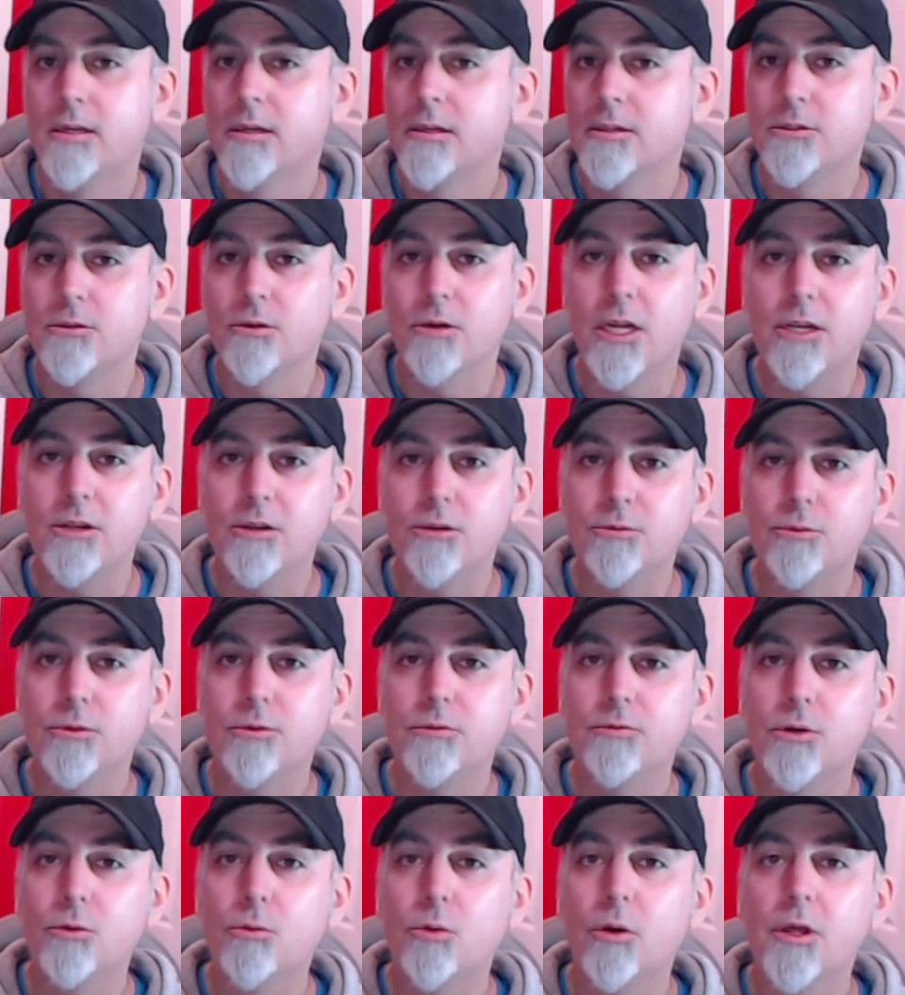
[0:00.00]
So how do you
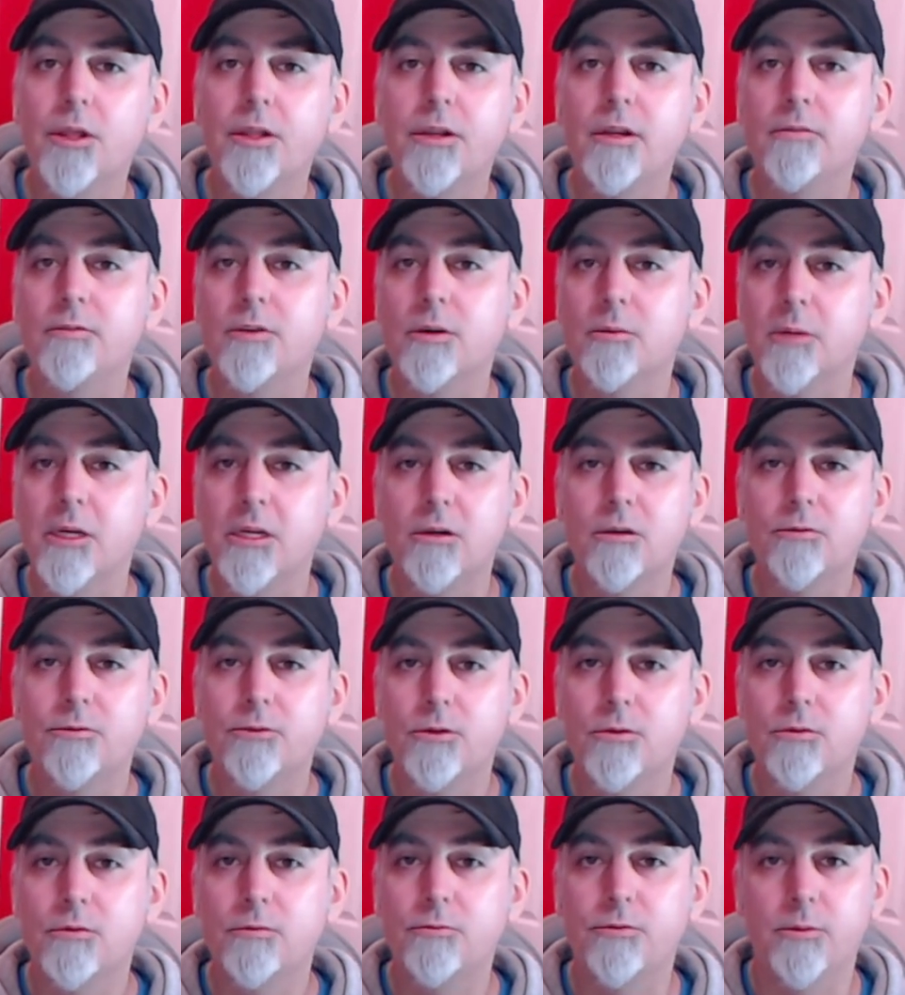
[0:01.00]
improve the quality of your
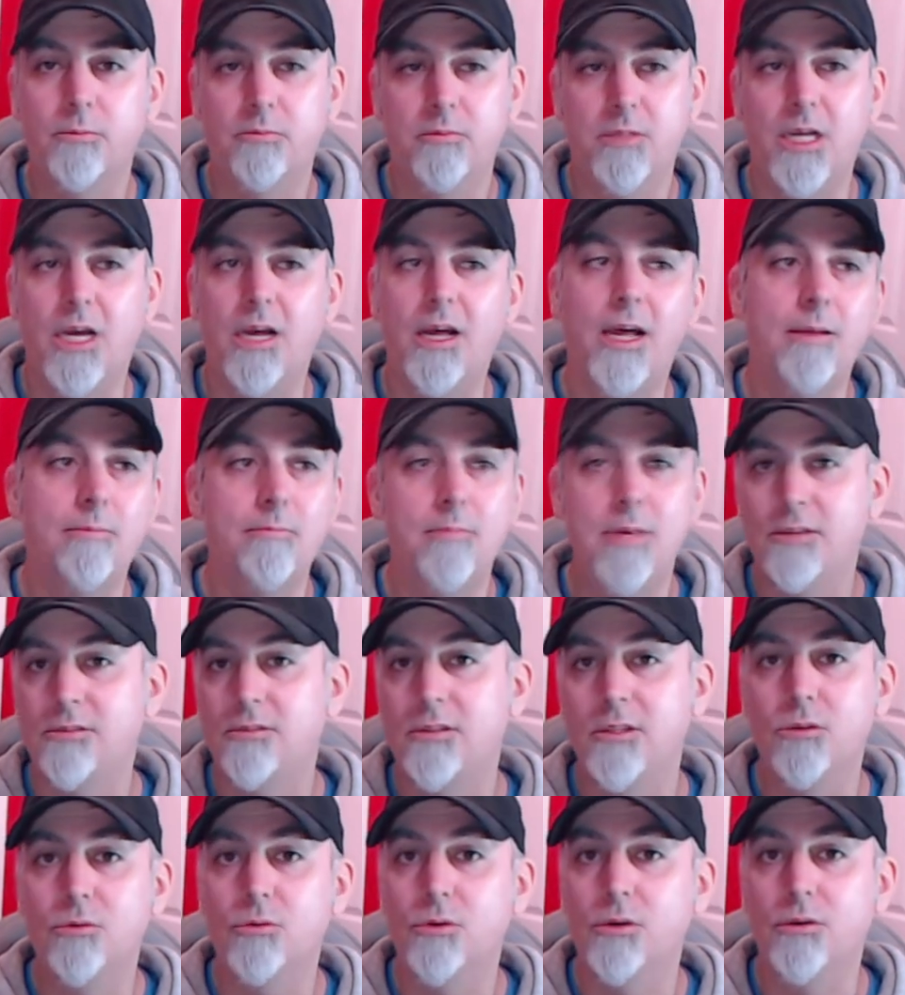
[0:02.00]
microphone from the hot mess
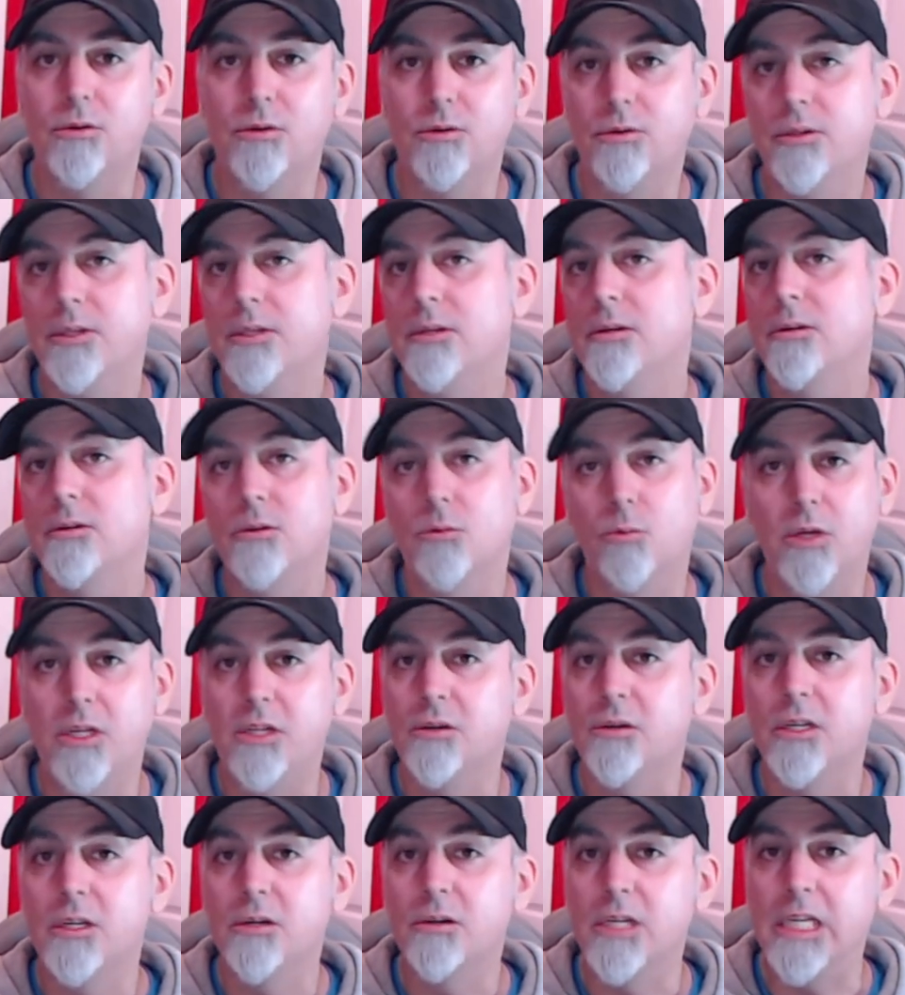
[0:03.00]
that you heard earlier to what
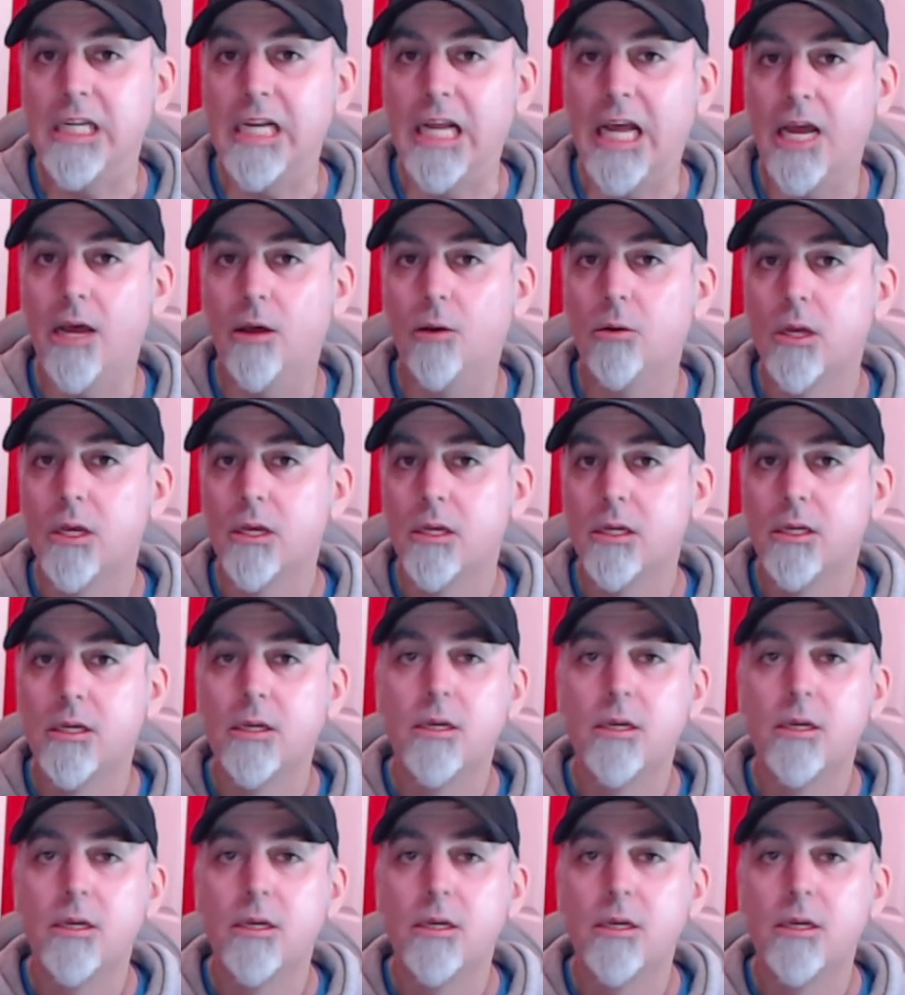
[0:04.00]
you're hearing now?